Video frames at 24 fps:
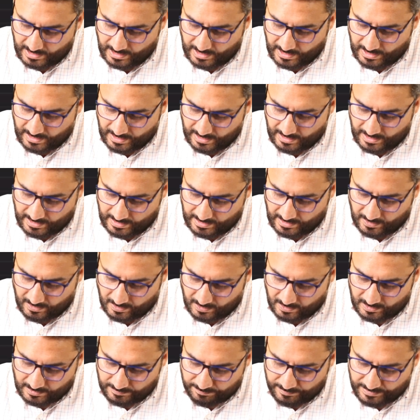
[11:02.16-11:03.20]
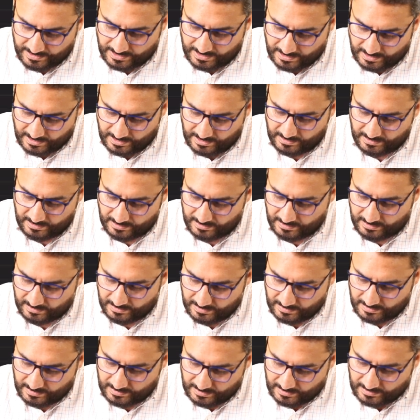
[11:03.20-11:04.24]
A or B,
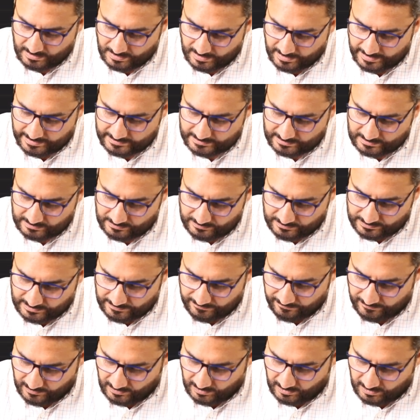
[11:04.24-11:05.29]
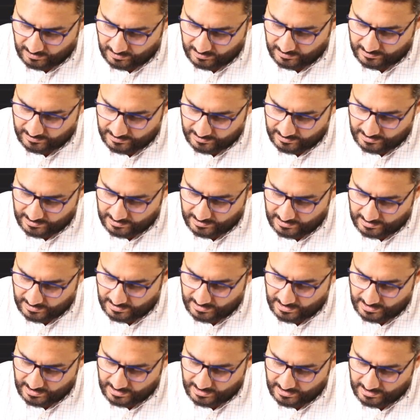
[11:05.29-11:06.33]
exclusive OR
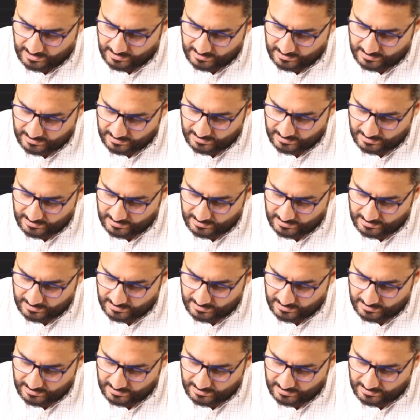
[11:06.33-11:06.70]
A